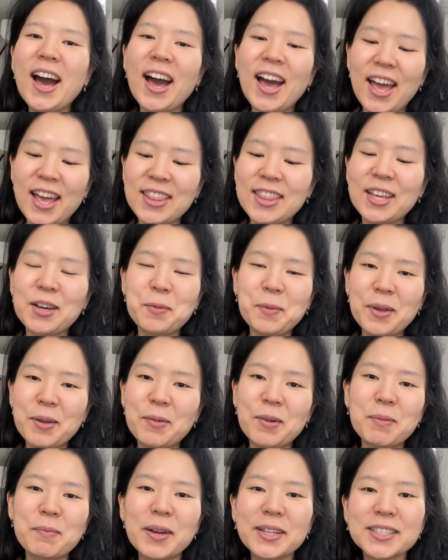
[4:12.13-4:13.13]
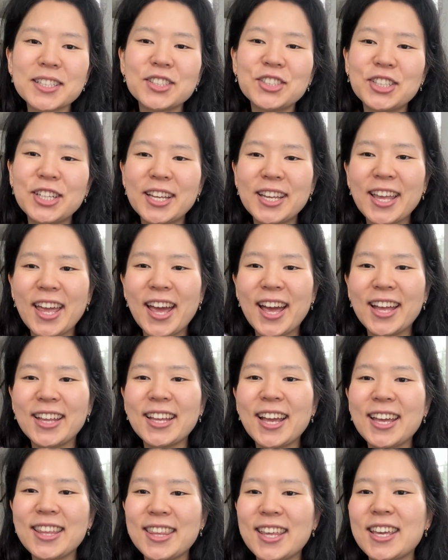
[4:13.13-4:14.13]
and then we were messaging, and
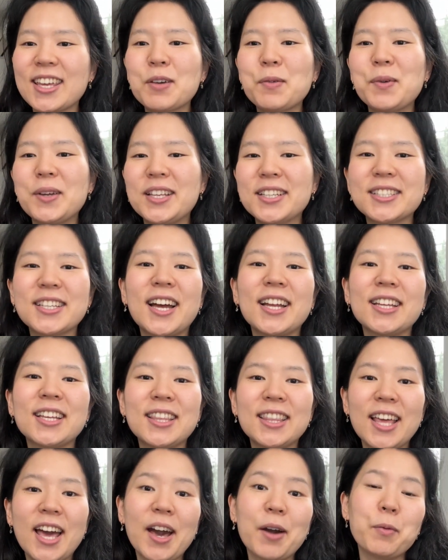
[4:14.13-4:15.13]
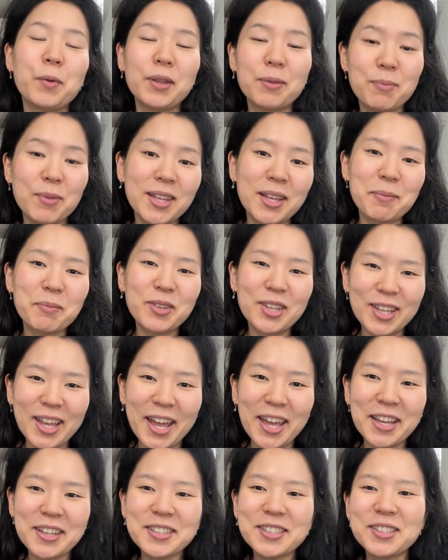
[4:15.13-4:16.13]
I think we decided that we'd meet up
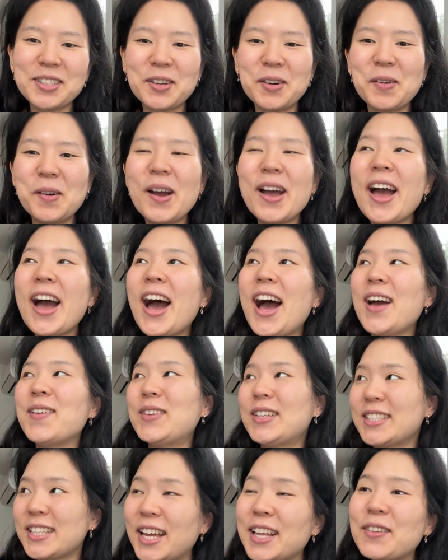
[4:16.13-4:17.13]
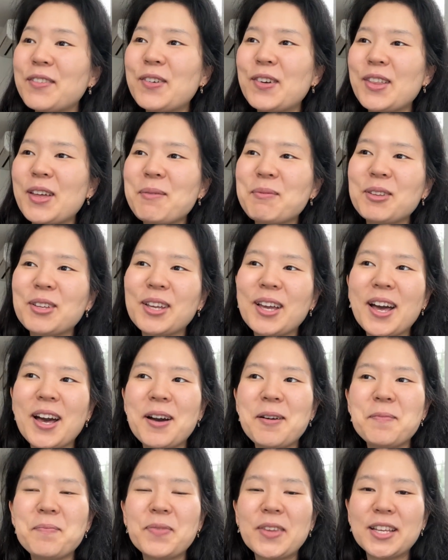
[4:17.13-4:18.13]
today. So I'm excited for them to
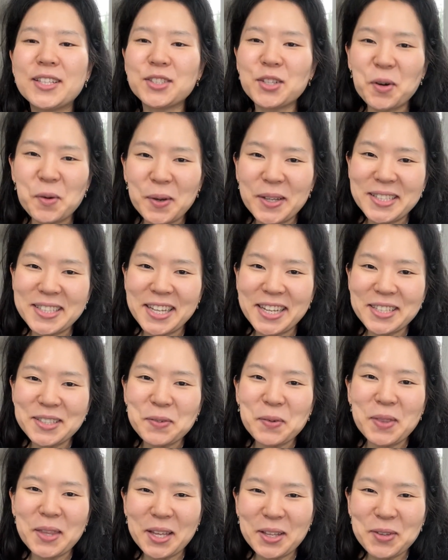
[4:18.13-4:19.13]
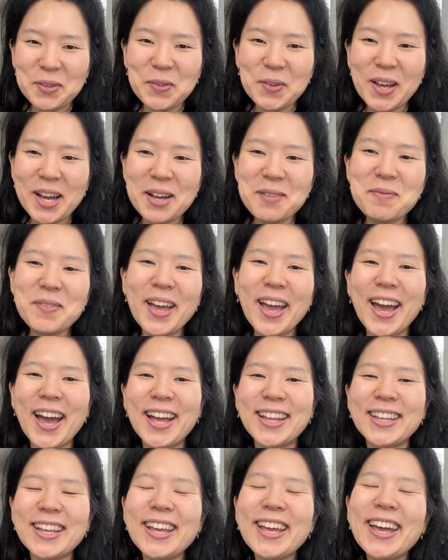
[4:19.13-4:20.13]
come. It's always nice when they do come,
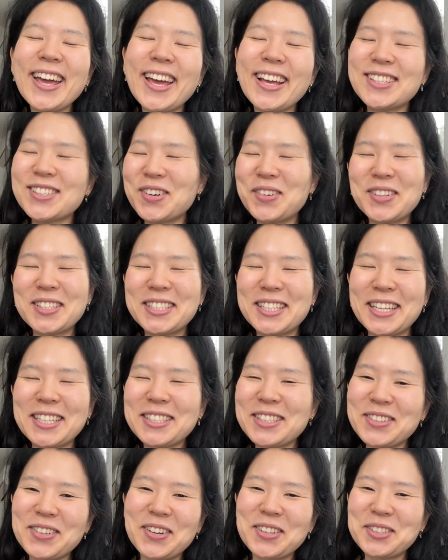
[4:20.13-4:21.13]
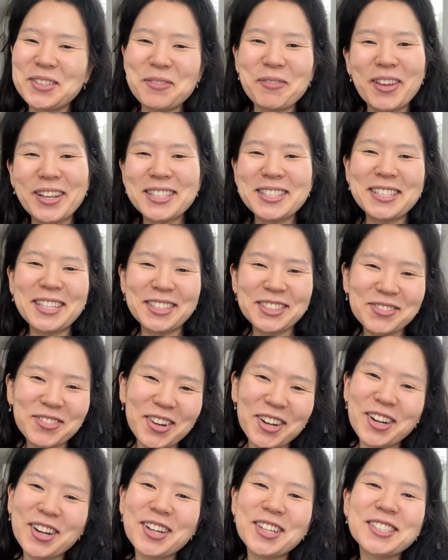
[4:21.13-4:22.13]
and it's always nice to also make stitch
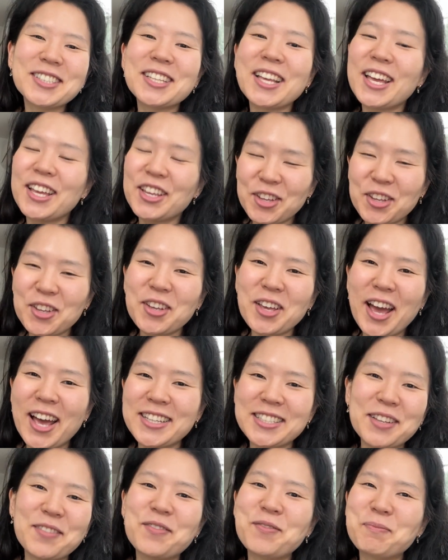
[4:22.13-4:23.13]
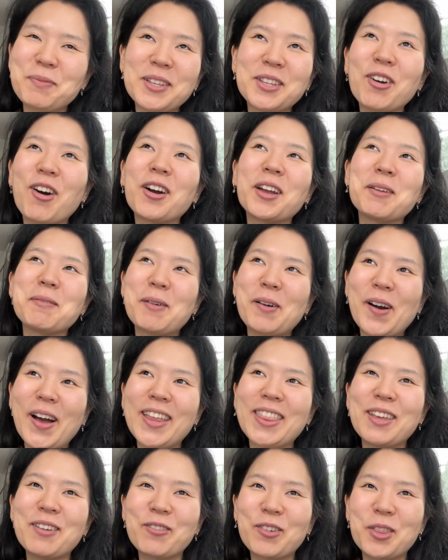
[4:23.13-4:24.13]
markers. As I've been talking about, I
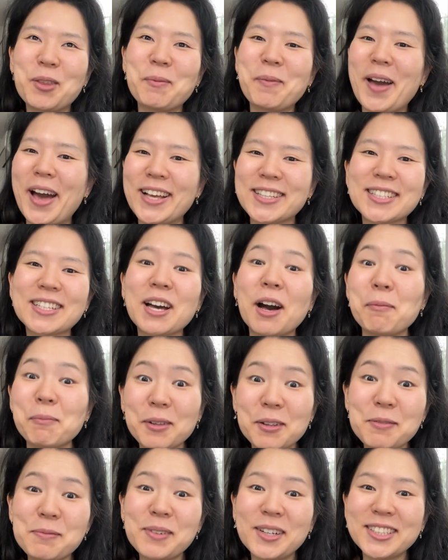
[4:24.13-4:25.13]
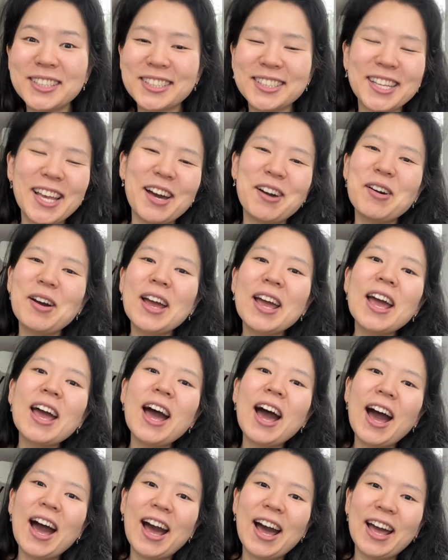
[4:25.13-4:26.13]
think for the past couple of months now,
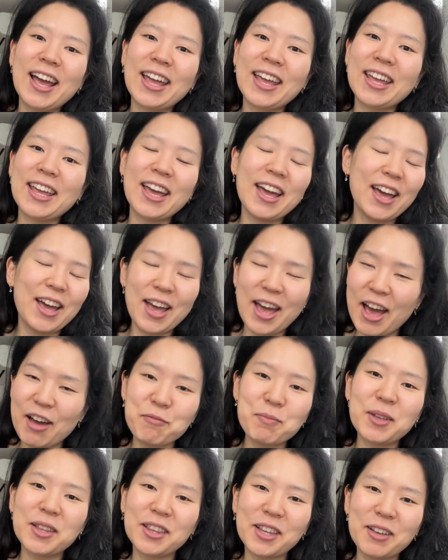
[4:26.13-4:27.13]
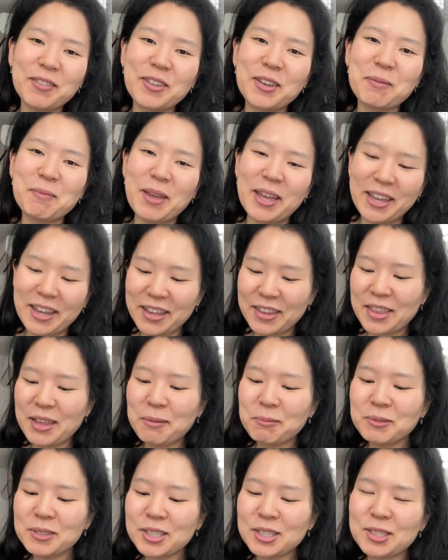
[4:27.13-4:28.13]
I have been loving making
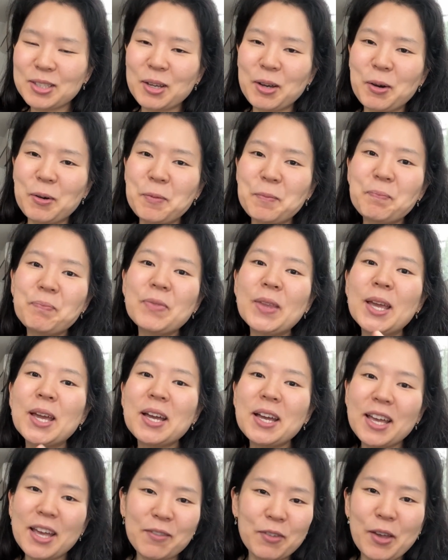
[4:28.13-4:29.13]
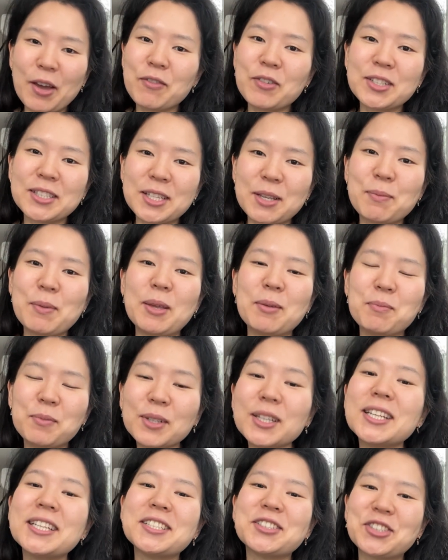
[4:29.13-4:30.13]
them. So if you ever see me,
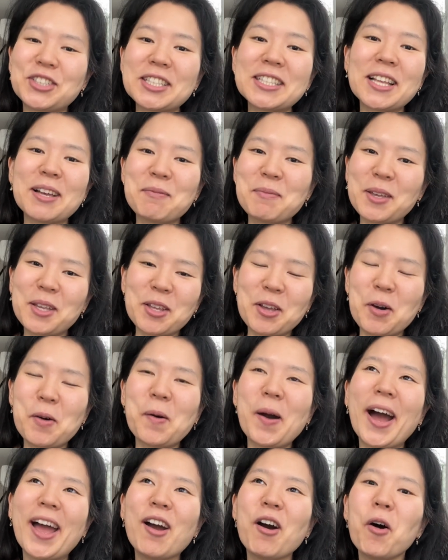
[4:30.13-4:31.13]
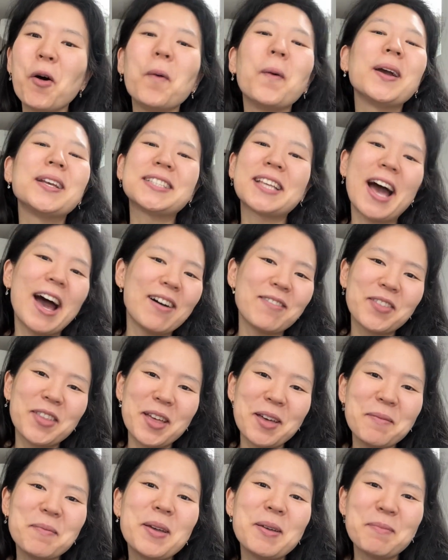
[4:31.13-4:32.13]
please just let me know. I always have
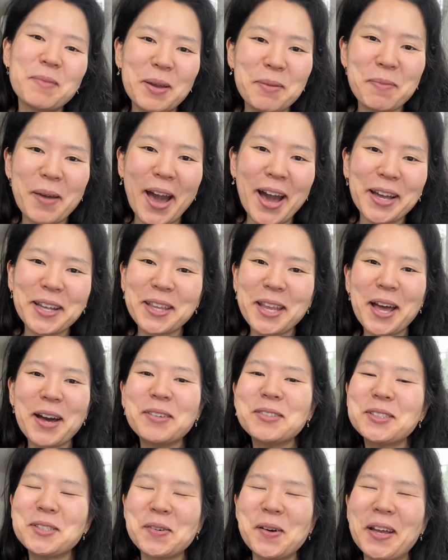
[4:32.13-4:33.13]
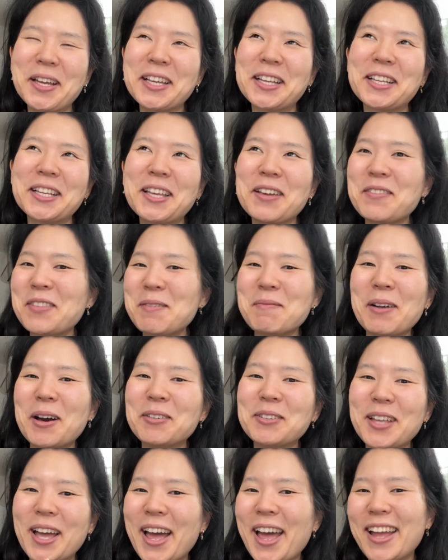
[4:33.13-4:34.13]
them in my bag now, so I can give them
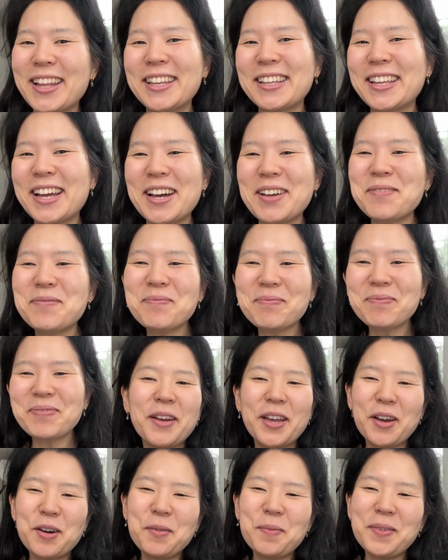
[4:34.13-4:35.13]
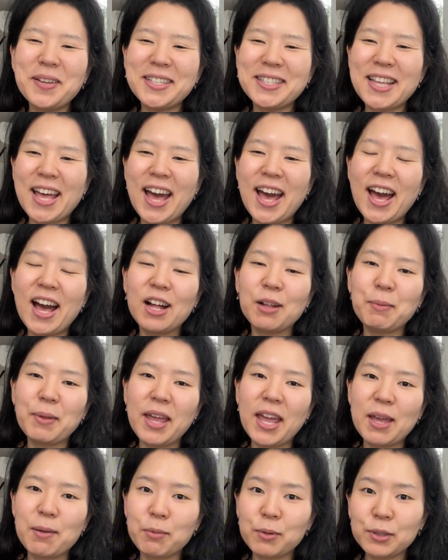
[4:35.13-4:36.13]
out at any time. My hope is that I'll
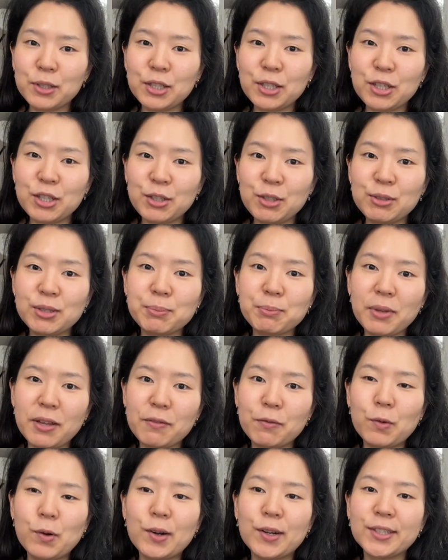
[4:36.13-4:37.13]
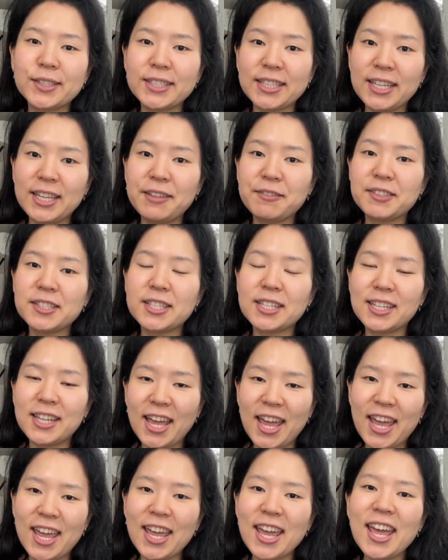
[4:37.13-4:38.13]
be able to split for sleeves
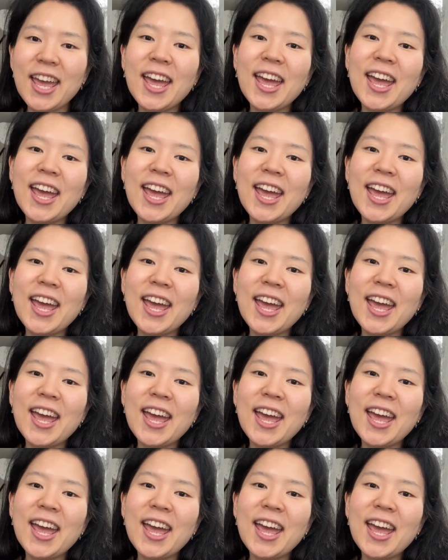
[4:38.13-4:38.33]
today,